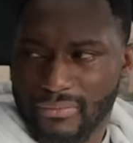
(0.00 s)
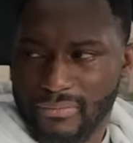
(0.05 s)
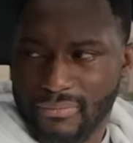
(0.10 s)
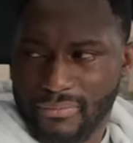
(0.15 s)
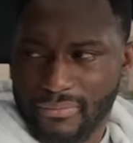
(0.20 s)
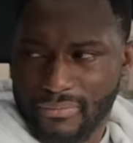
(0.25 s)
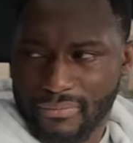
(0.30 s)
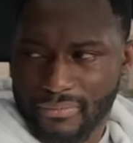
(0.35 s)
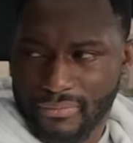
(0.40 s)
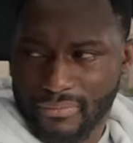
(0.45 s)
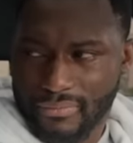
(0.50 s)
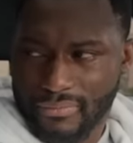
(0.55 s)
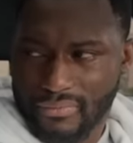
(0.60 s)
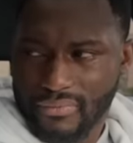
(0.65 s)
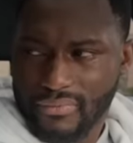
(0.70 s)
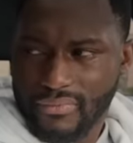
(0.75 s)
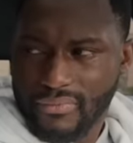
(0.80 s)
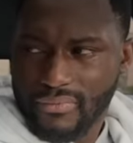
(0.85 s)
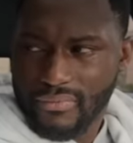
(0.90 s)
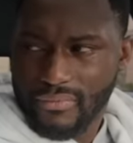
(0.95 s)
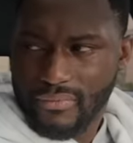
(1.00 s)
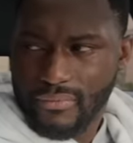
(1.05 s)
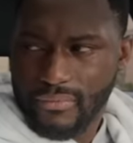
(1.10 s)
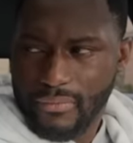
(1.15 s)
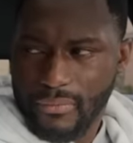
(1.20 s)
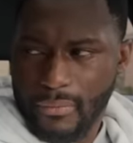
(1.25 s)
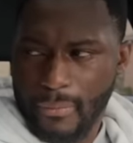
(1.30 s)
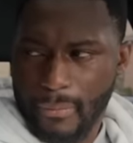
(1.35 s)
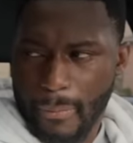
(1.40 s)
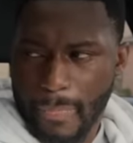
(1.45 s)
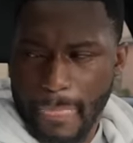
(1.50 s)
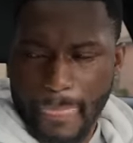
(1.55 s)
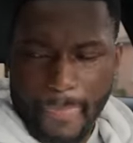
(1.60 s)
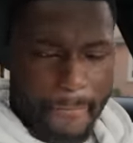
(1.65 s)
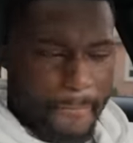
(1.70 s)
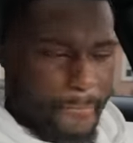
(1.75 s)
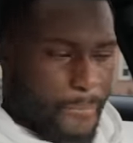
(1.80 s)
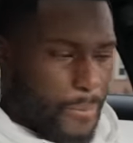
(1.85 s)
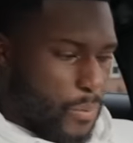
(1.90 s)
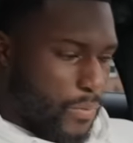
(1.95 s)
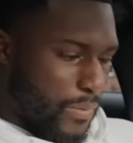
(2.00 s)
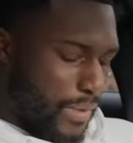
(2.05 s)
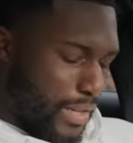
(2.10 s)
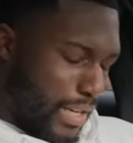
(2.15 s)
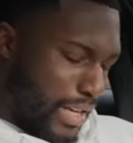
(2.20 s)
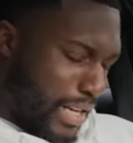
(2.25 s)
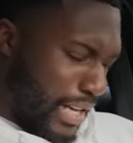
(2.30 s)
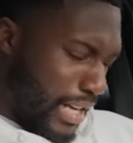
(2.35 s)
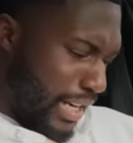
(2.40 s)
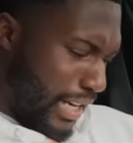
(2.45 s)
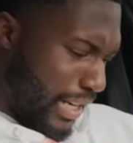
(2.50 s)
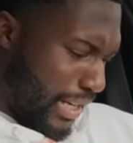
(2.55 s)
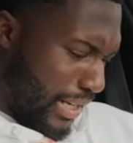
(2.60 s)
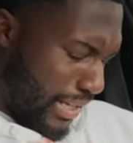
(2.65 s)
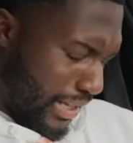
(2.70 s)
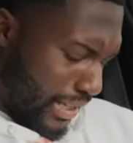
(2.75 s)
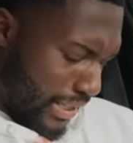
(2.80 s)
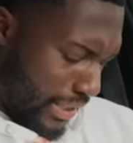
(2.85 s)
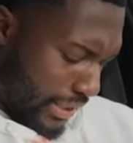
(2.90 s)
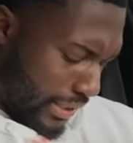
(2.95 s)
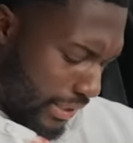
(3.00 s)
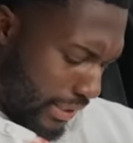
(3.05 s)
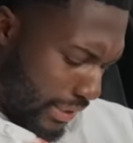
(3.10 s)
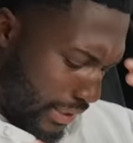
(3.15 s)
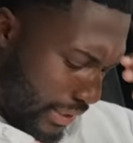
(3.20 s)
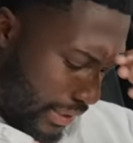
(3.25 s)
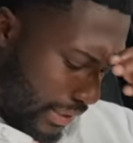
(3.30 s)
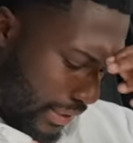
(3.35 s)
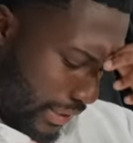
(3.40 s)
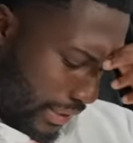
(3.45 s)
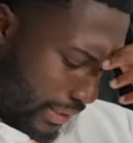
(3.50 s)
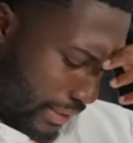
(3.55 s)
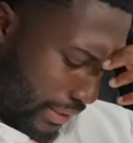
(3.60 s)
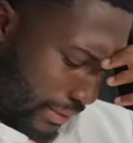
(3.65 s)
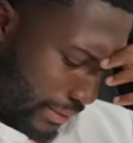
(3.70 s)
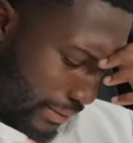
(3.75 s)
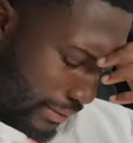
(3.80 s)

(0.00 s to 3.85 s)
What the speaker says: (not speaking)